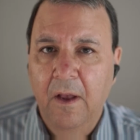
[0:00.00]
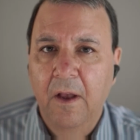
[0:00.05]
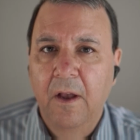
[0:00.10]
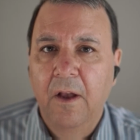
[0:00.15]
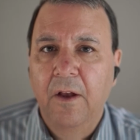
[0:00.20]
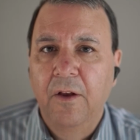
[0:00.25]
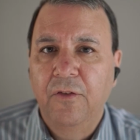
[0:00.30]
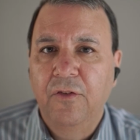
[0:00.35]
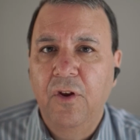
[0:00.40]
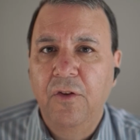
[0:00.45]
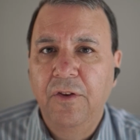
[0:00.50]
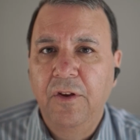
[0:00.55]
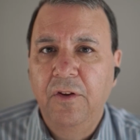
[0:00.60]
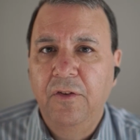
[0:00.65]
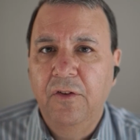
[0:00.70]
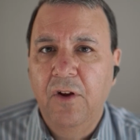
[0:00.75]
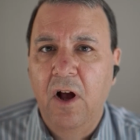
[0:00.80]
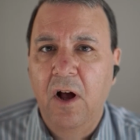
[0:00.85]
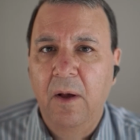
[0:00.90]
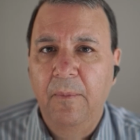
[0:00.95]
so
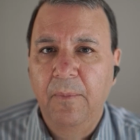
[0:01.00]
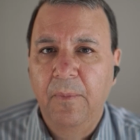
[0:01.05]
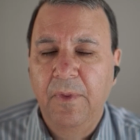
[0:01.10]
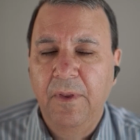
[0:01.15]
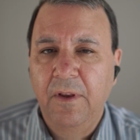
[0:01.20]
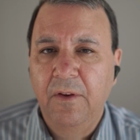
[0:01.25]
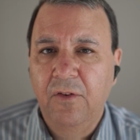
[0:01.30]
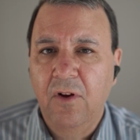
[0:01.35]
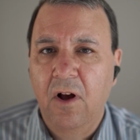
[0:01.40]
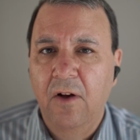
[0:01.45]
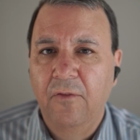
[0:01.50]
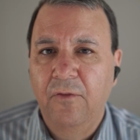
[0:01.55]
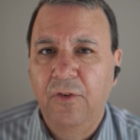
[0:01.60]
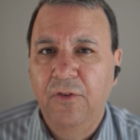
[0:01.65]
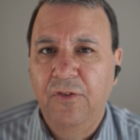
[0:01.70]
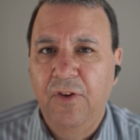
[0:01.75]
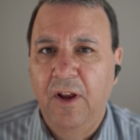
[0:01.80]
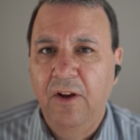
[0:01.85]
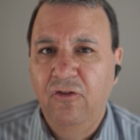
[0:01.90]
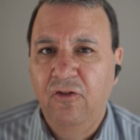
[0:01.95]
these these
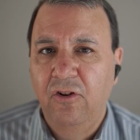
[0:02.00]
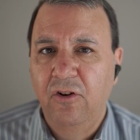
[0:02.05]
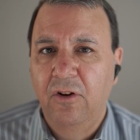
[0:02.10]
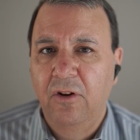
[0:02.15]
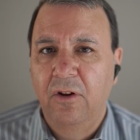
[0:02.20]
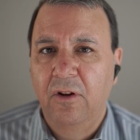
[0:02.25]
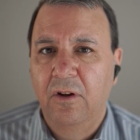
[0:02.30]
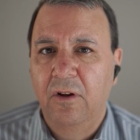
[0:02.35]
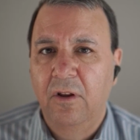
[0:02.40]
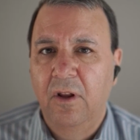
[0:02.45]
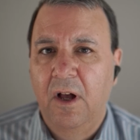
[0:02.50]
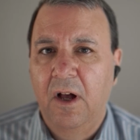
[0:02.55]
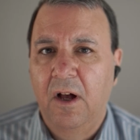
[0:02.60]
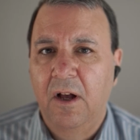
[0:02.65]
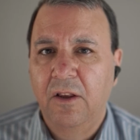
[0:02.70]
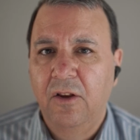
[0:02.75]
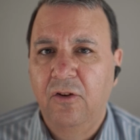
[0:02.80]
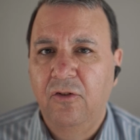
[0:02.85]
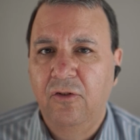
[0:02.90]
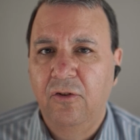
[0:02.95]
conversational uh,
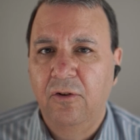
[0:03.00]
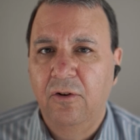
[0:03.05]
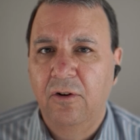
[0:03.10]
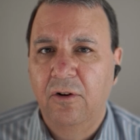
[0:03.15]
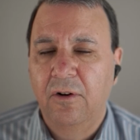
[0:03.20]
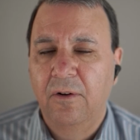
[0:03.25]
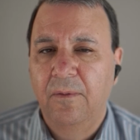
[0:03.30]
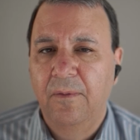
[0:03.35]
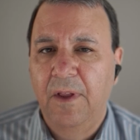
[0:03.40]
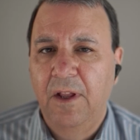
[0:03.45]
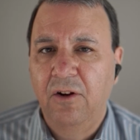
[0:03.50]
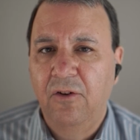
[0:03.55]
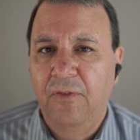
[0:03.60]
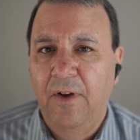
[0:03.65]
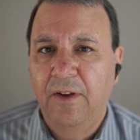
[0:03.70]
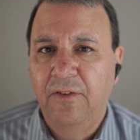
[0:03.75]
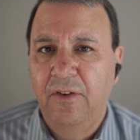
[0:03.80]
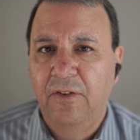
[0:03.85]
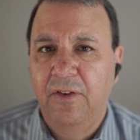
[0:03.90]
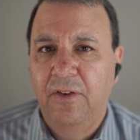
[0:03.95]
user
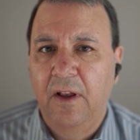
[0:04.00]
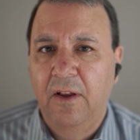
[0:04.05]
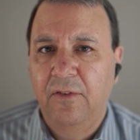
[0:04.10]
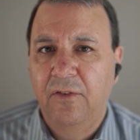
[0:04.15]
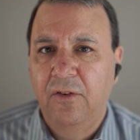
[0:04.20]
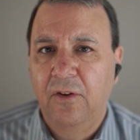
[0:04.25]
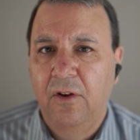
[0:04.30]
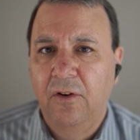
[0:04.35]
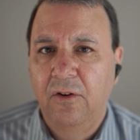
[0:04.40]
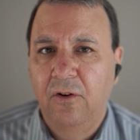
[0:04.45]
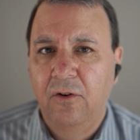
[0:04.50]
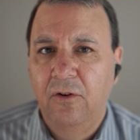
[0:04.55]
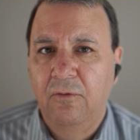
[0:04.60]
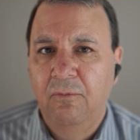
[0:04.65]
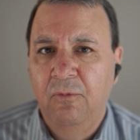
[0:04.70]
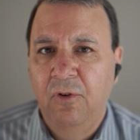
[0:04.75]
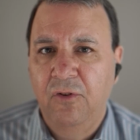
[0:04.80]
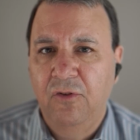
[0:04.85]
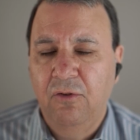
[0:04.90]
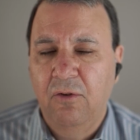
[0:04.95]
interfaces as you're
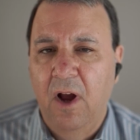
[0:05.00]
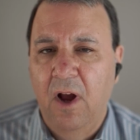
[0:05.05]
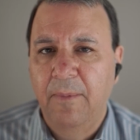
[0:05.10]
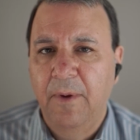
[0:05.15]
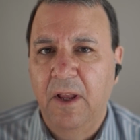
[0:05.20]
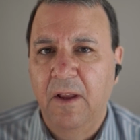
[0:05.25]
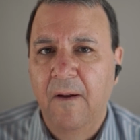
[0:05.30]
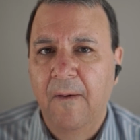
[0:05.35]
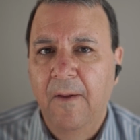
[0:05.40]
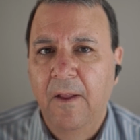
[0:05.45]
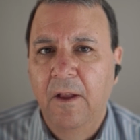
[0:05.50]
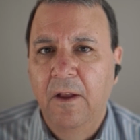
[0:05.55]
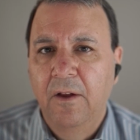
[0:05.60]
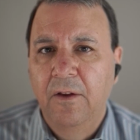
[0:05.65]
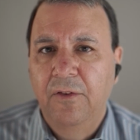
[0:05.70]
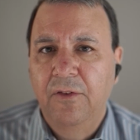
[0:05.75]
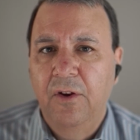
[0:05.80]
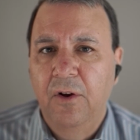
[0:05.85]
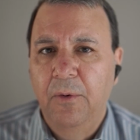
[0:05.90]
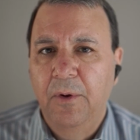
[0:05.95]
describing
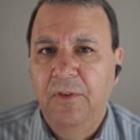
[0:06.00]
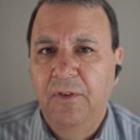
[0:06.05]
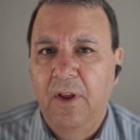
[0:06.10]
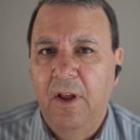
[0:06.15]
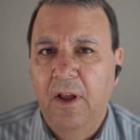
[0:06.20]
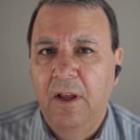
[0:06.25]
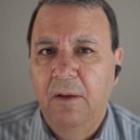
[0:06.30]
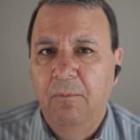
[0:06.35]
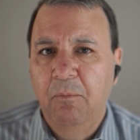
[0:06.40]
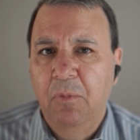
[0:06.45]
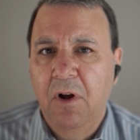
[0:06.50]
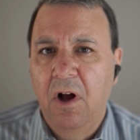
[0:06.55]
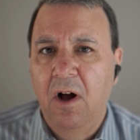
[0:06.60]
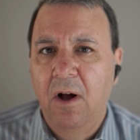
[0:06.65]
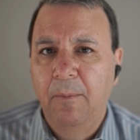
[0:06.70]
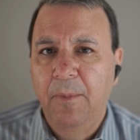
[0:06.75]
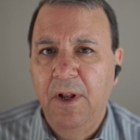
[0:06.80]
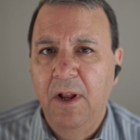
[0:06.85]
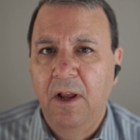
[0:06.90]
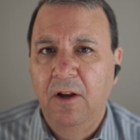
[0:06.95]
so it's a
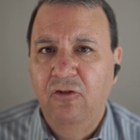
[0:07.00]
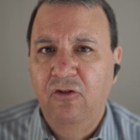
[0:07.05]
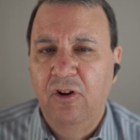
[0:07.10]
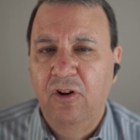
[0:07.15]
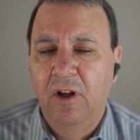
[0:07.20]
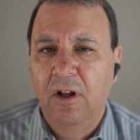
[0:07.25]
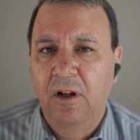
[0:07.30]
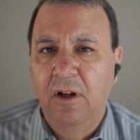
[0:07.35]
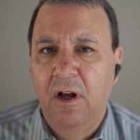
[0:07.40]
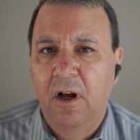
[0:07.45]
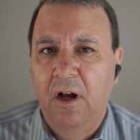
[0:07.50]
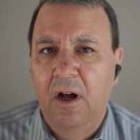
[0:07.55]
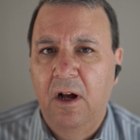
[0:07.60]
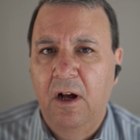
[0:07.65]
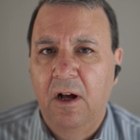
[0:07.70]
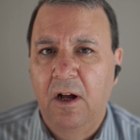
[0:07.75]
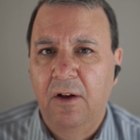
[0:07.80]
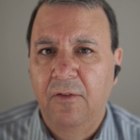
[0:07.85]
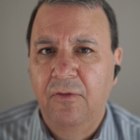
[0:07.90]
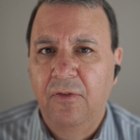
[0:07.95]
combination
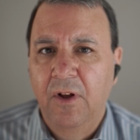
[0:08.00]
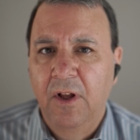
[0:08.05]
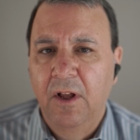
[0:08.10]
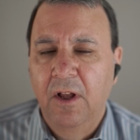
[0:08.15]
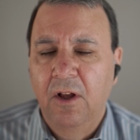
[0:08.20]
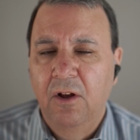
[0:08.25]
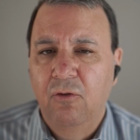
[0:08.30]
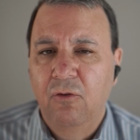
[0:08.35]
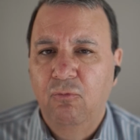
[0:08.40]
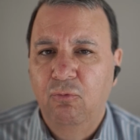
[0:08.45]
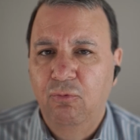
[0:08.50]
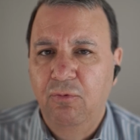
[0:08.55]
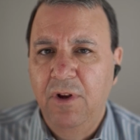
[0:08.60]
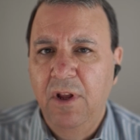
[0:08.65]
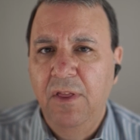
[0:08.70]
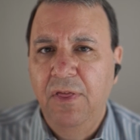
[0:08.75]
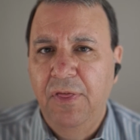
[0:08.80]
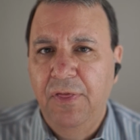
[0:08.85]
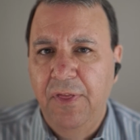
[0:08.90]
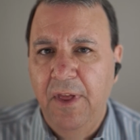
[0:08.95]
of
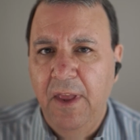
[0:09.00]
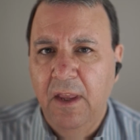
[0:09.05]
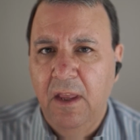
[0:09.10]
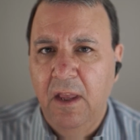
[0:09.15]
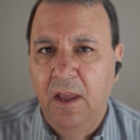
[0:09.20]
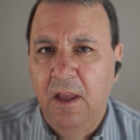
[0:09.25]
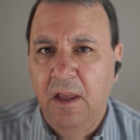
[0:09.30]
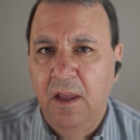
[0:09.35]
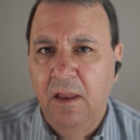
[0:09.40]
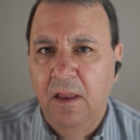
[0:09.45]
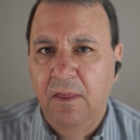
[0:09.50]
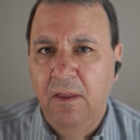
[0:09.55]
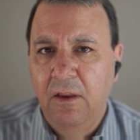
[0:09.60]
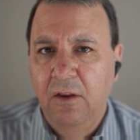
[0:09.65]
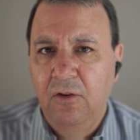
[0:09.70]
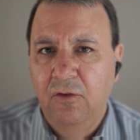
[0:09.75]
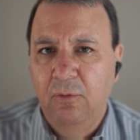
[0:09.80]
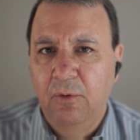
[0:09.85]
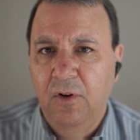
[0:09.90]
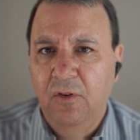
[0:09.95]
rethinking the
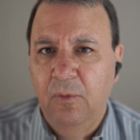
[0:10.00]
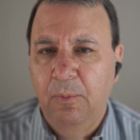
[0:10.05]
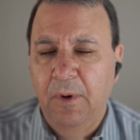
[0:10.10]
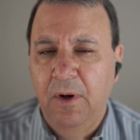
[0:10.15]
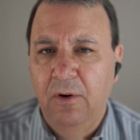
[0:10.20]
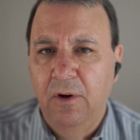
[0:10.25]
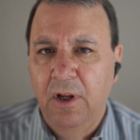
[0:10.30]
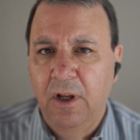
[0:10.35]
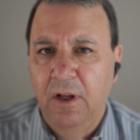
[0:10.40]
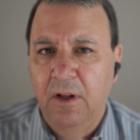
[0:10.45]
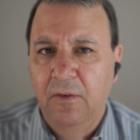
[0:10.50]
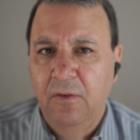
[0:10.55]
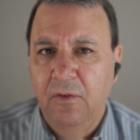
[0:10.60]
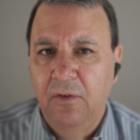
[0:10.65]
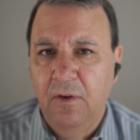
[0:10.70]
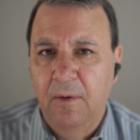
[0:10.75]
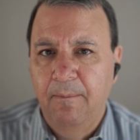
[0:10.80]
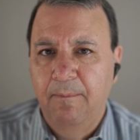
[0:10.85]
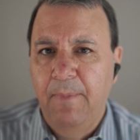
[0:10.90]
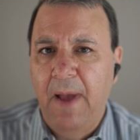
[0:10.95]
user
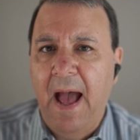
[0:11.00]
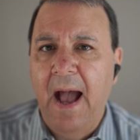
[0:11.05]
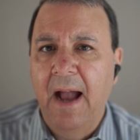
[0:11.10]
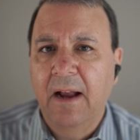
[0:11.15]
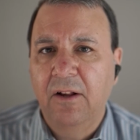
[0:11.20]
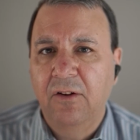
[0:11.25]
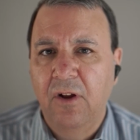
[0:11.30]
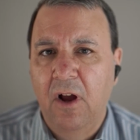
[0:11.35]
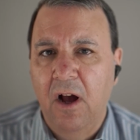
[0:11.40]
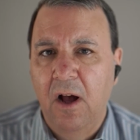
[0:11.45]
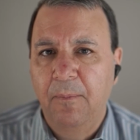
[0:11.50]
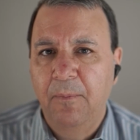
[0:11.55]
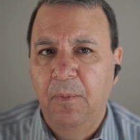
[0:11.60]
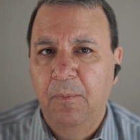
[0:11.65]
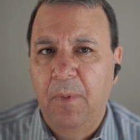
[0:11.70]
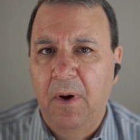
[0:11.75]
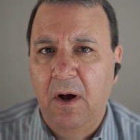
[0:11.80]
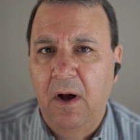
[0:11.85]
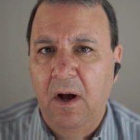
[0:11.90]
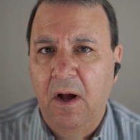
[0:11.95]
experience backed up
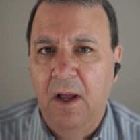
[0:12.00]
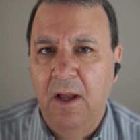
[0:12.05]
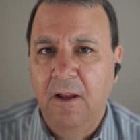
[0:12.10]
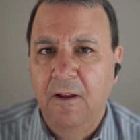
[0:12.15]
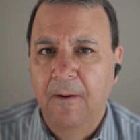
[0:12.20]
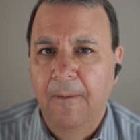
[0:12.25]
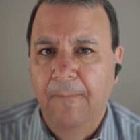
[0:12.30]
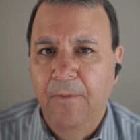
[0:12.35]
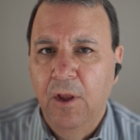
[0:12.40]
by